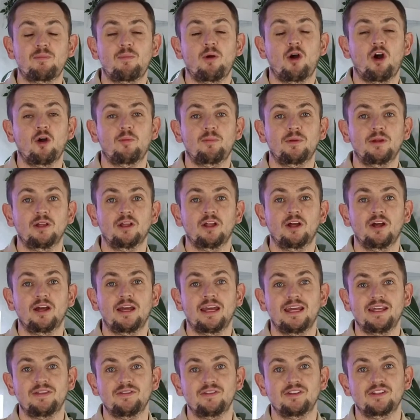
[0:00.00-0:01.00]
popular
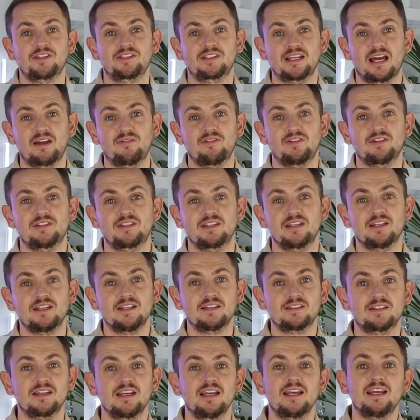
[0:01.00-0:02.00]
in the
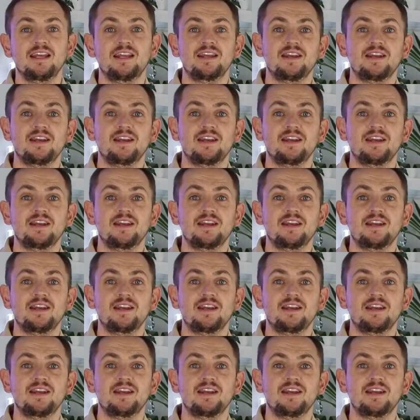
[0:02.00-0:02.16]
70s.